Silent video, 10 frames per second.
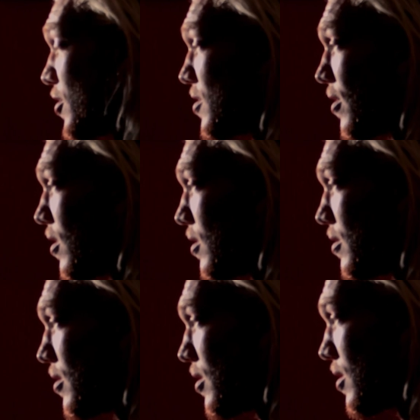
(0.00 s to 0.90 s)
first of
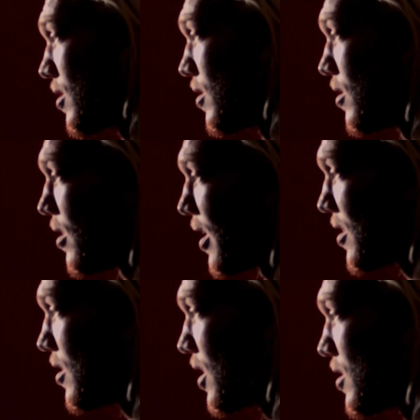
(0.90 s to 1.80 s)
all,
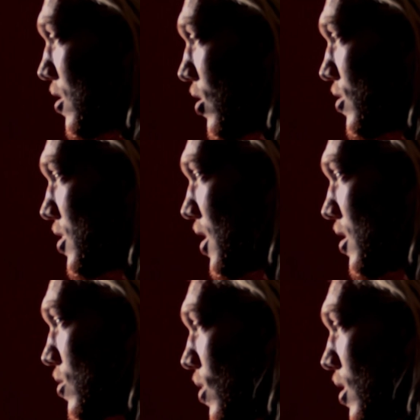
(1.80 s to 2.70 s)
like the coach said as